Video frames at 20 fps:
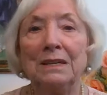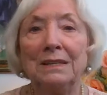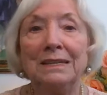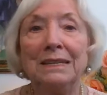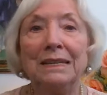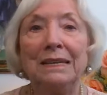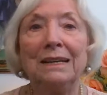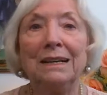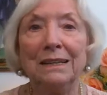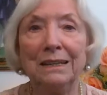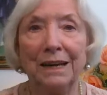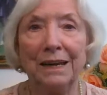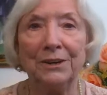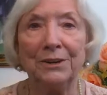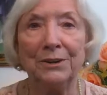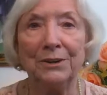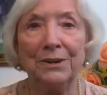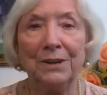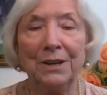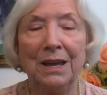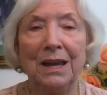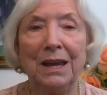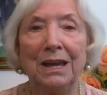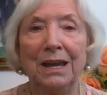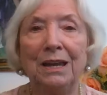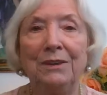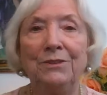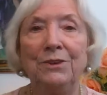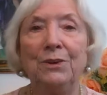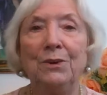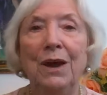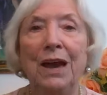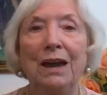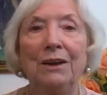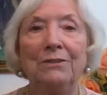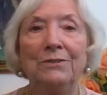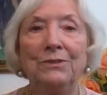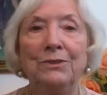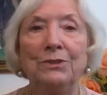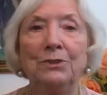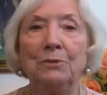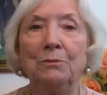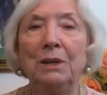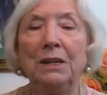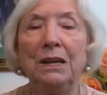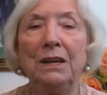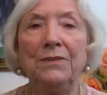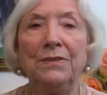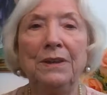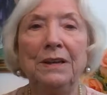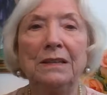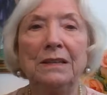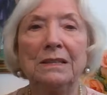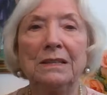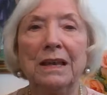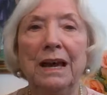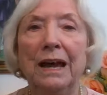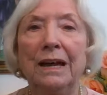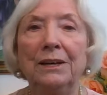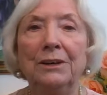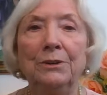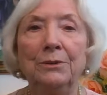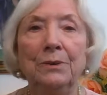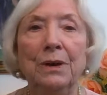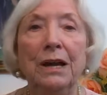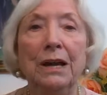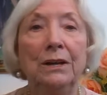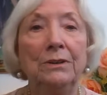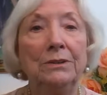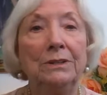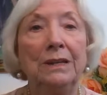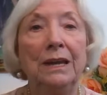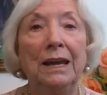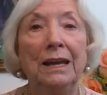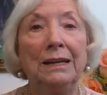Declutter. If you have too many things lying around,